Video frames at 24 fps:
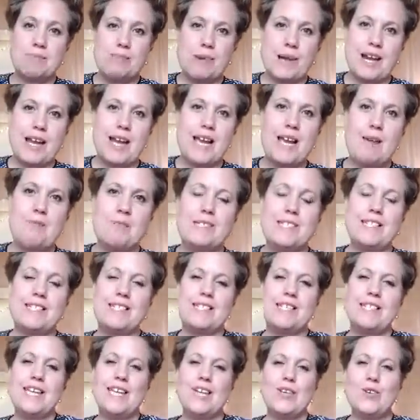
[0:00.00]
but I am
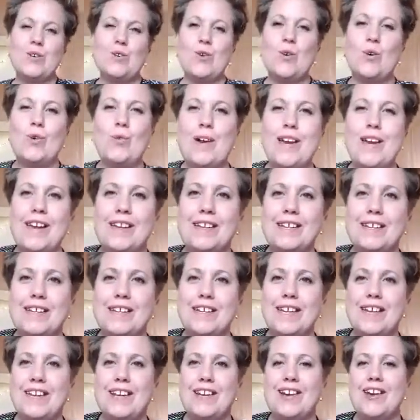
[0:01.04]
sitting in Galway
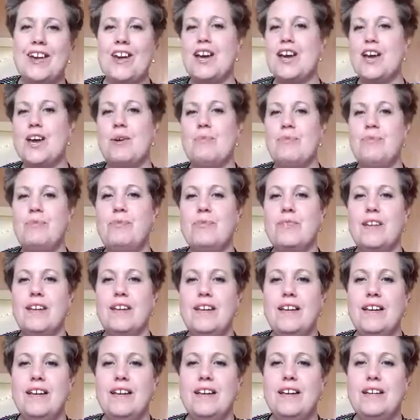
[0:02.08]
in
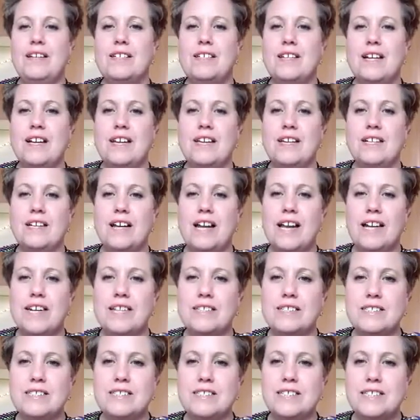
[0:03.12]

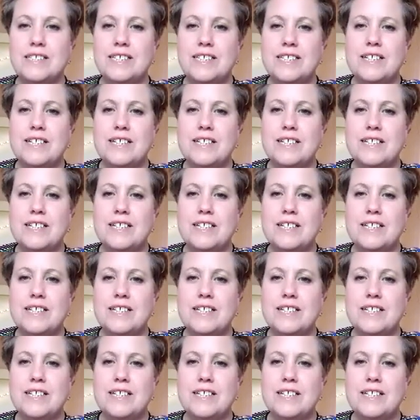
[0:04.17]
Ireland.